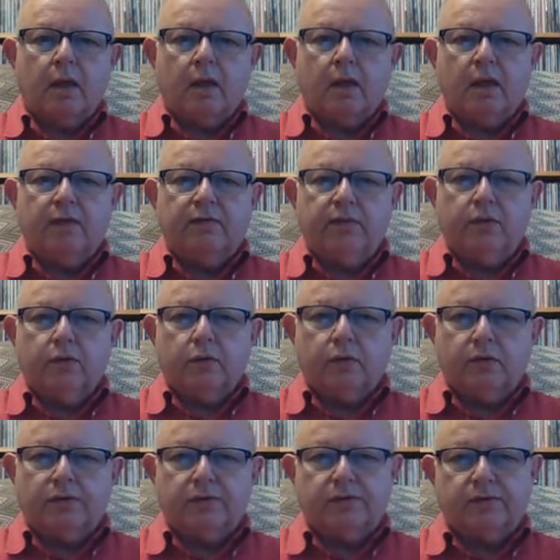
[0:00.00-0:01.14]
Hi
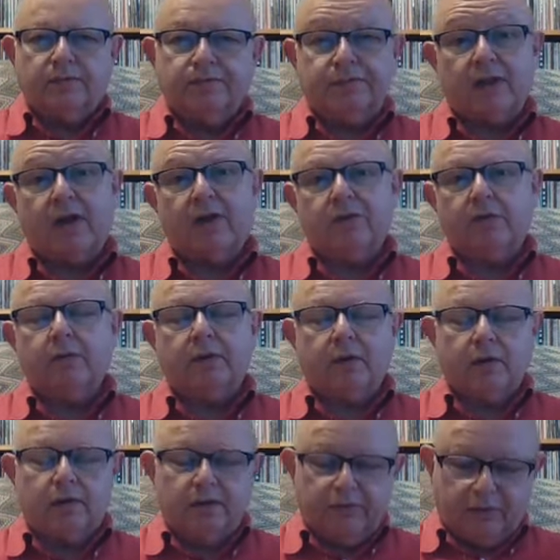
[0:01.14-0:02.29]
folks, now I know what you're
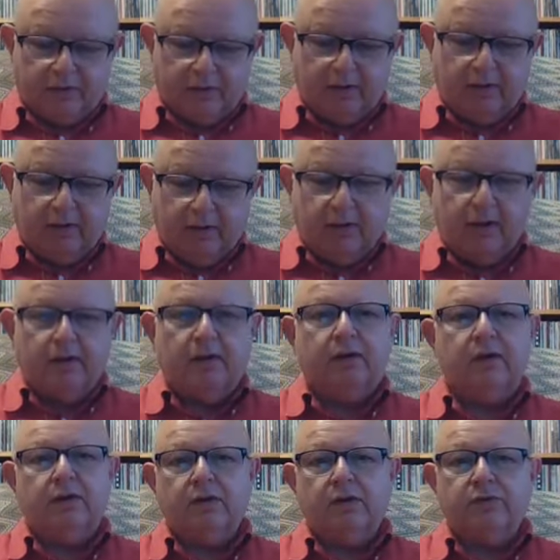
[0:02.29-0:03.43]
going to say. Didn't
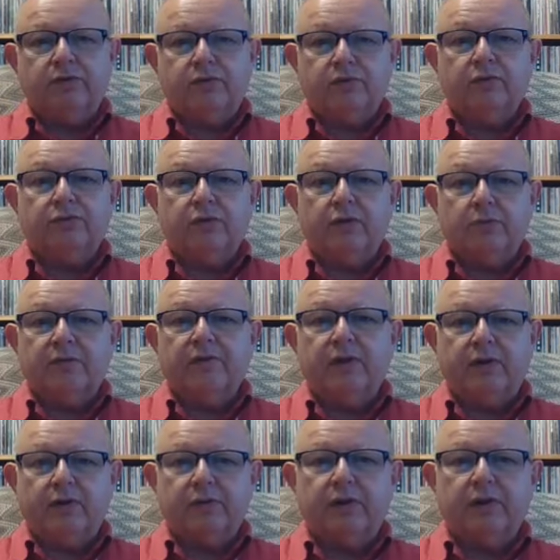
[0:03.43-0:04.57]
you just do a
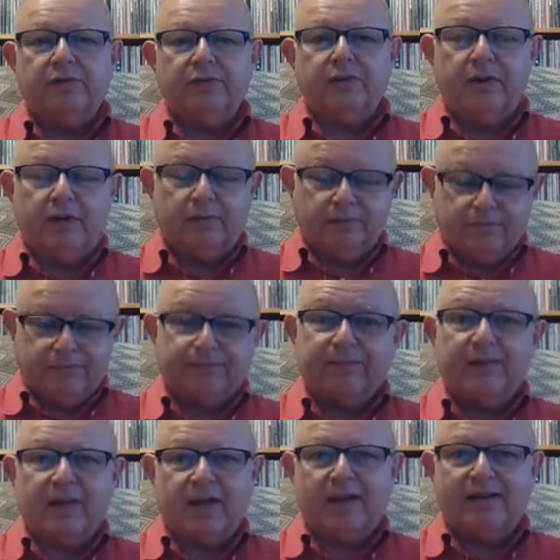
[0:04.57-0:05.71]
video yesterday?
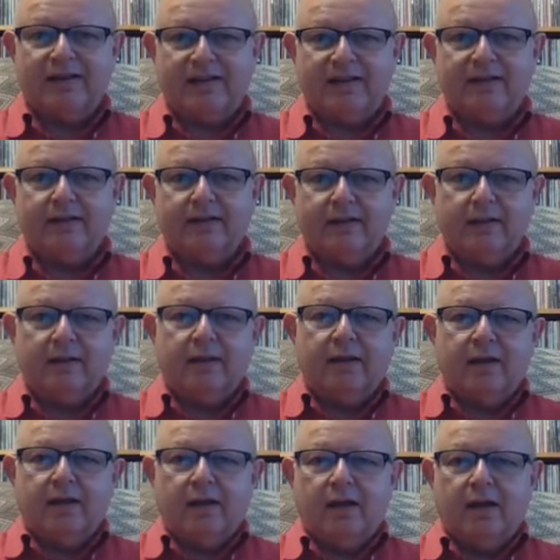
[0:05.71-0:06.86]
I did,
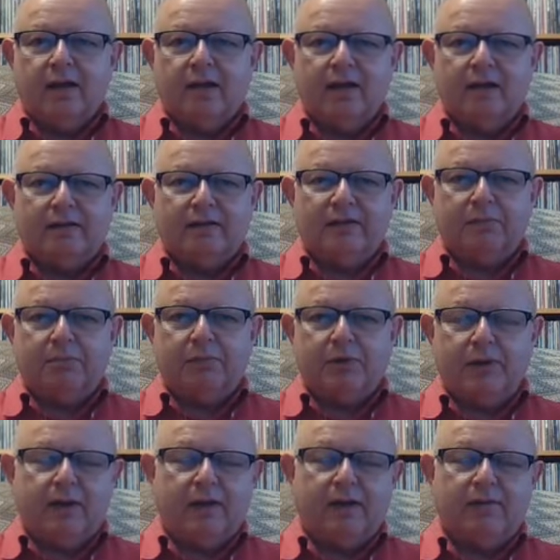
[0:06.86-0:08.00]
and a
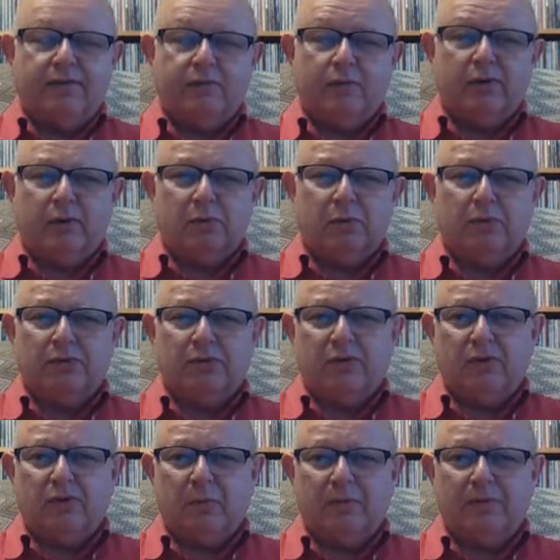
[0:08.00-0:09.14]
pretty naff one it was too,
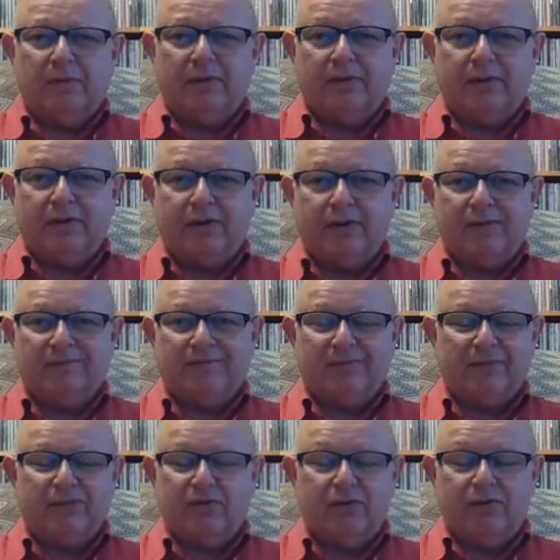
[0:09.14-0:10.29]
I'm afraid. I
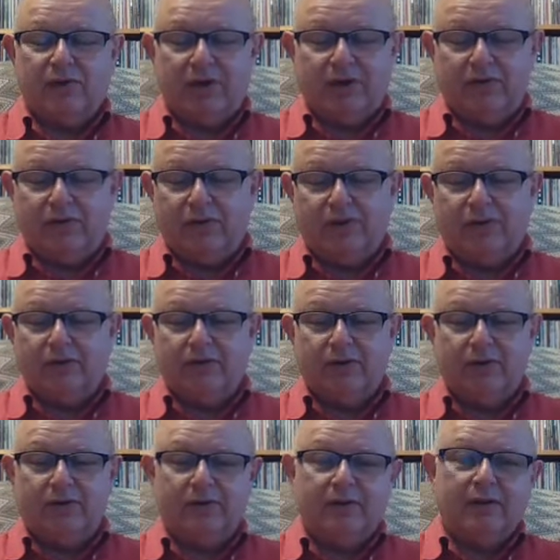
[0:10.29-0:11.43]
should have really redone
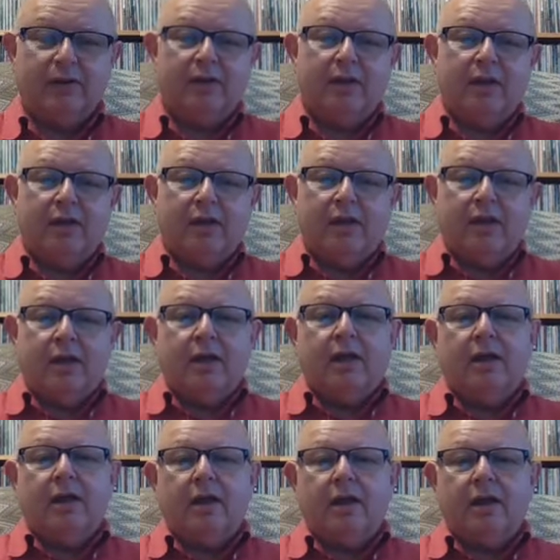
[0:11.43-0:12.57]
it.
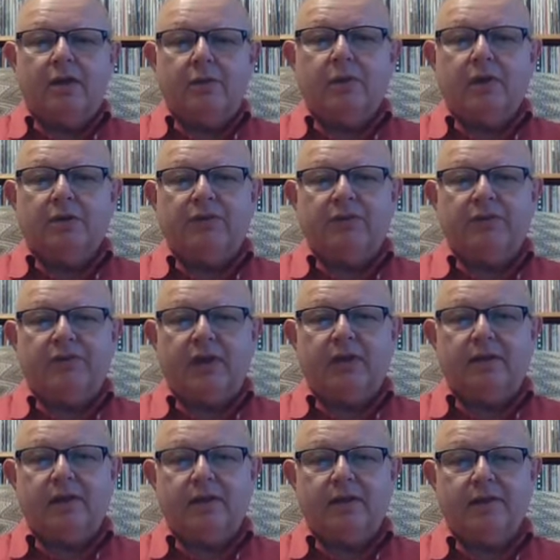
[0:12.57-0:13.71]
Anyway, as I said
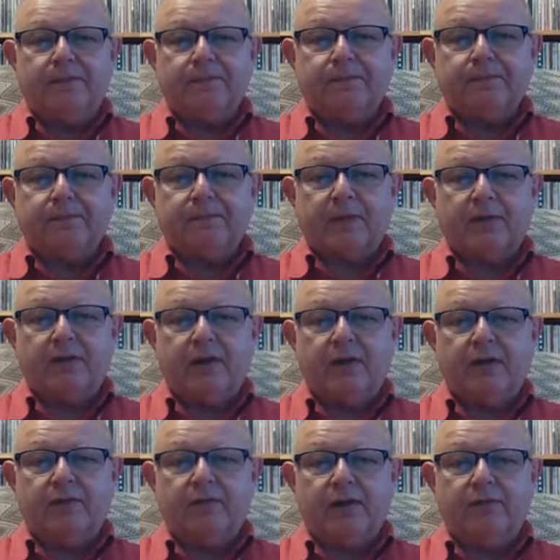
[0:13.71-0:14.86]
at the end
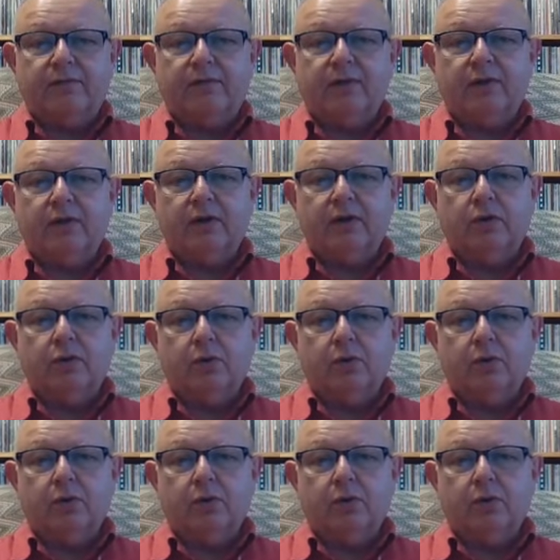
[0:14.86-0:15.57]
of that video,